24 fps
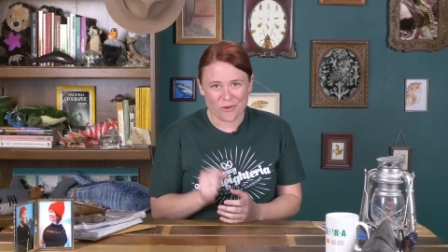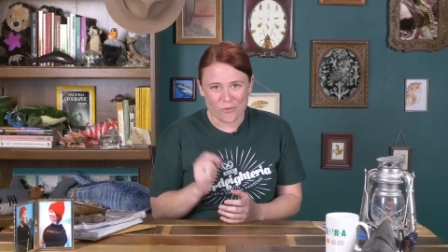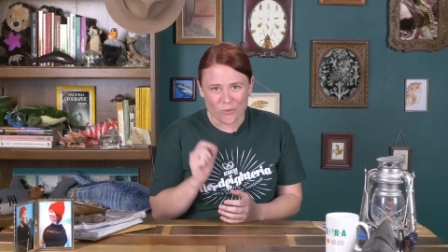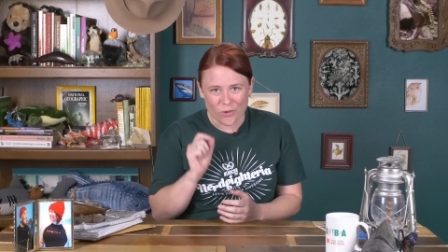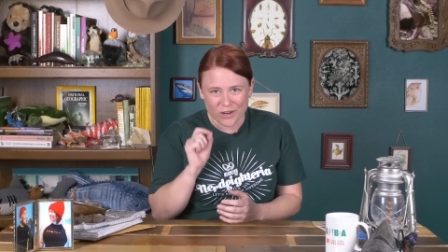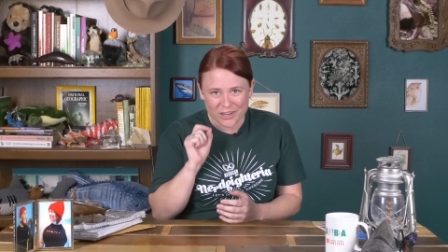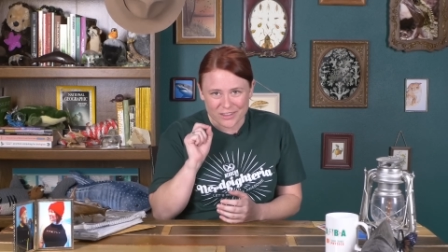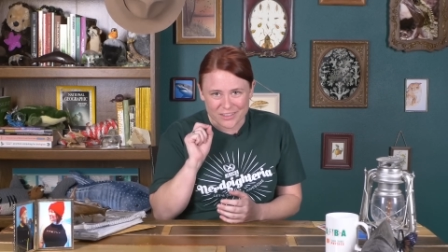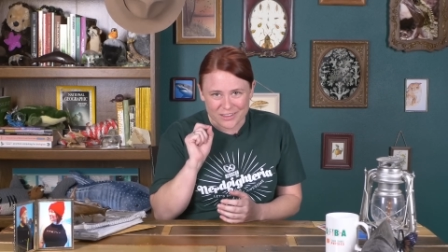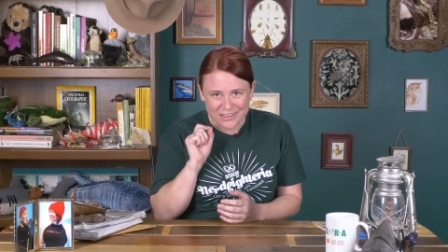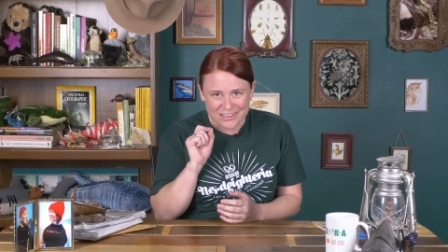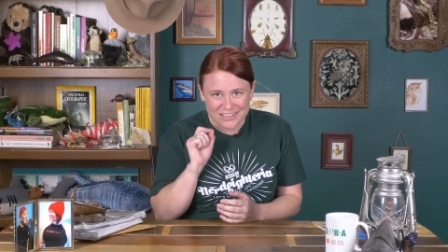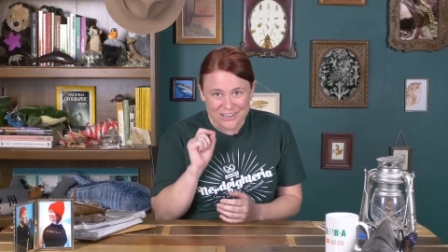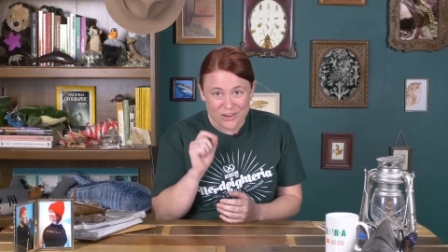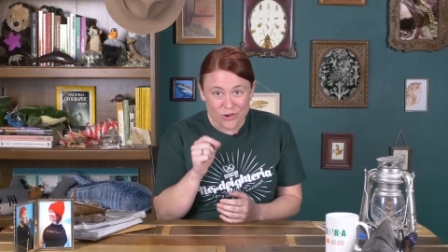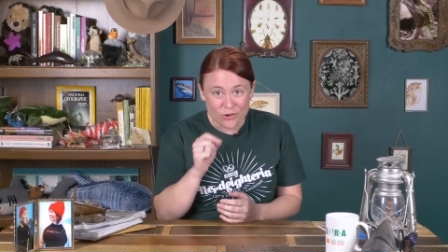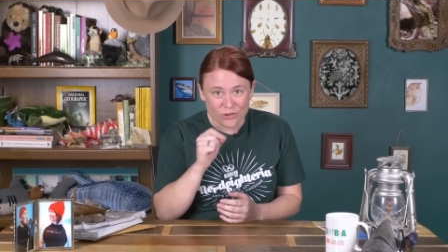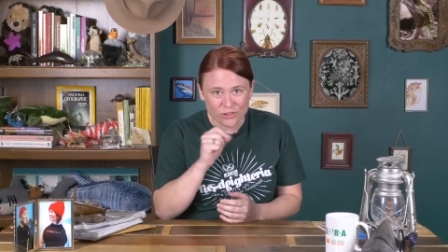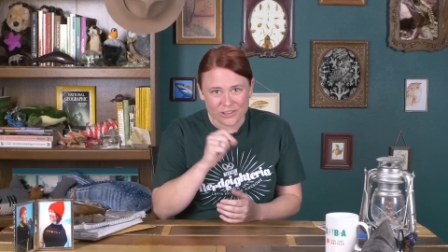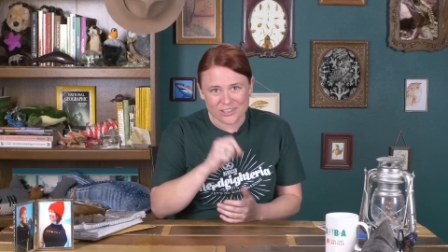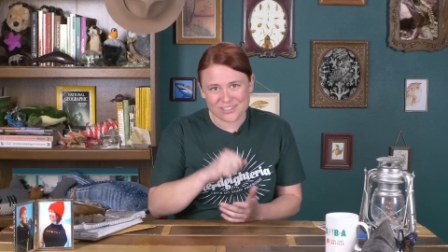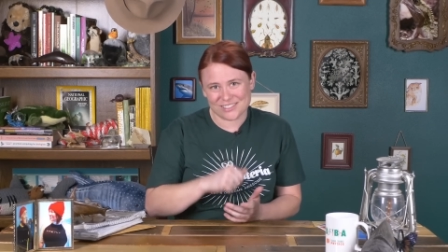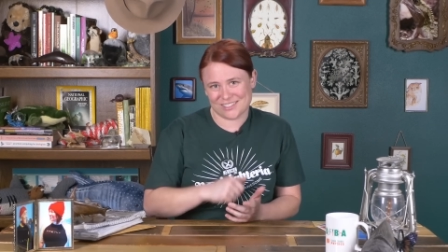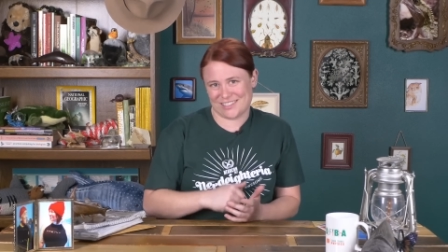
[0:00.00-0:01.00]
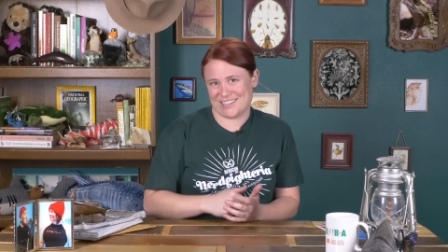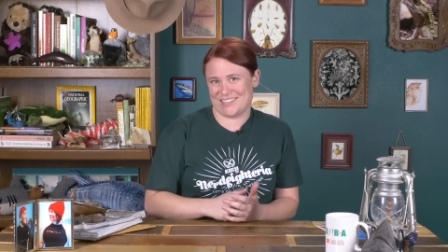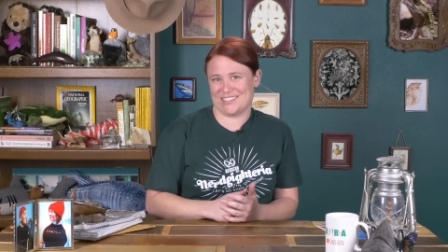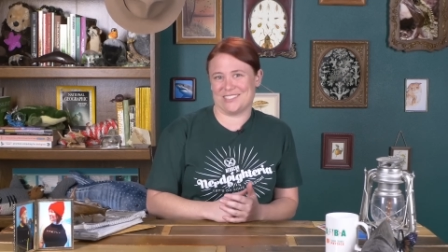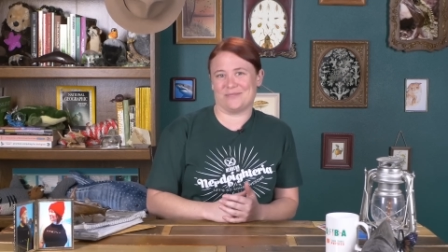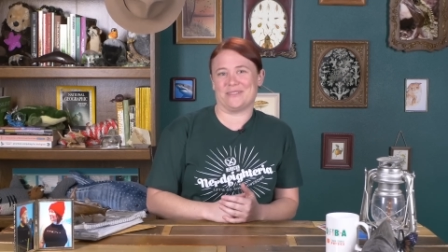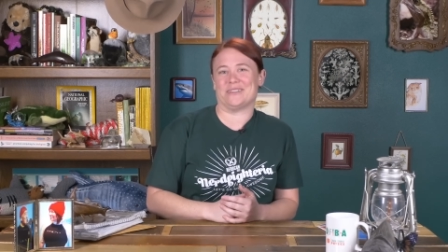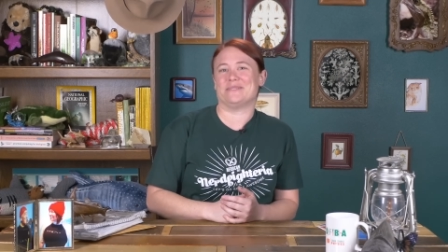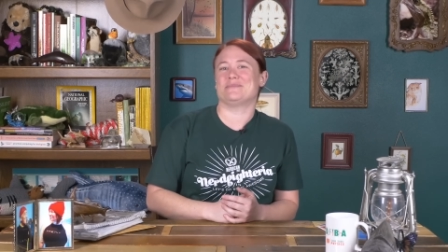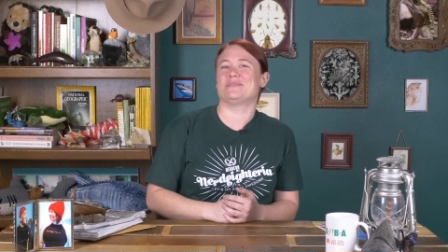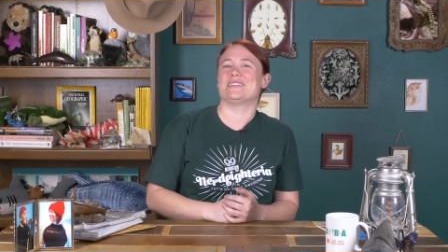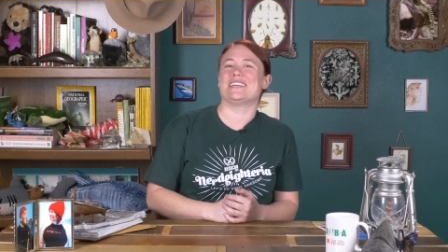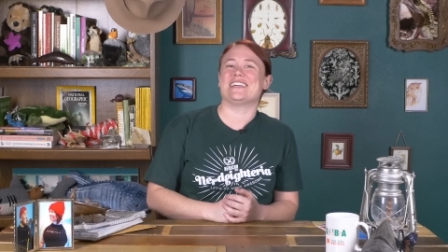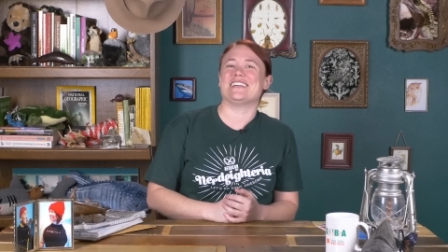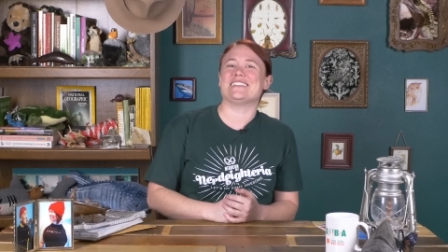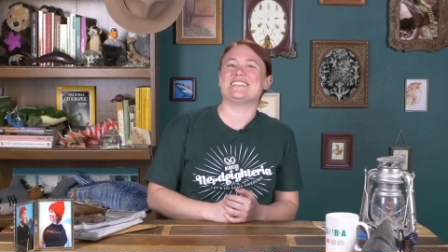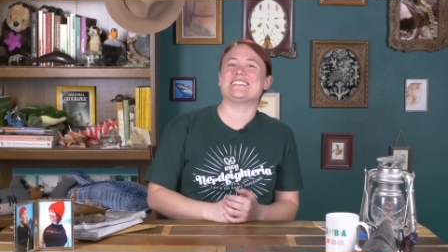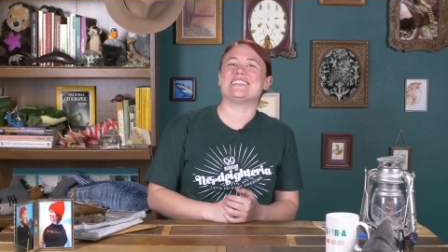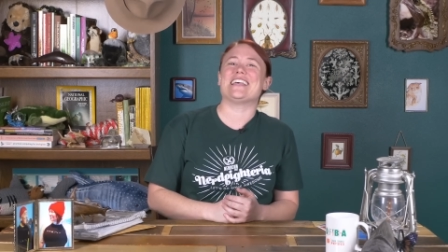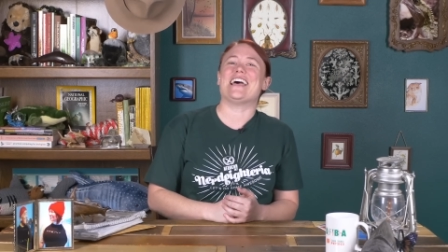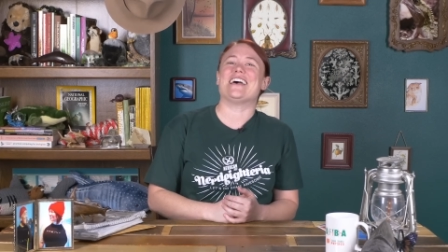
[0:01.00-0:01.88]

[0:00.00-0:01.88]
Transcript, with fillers: one of the coolest things about plants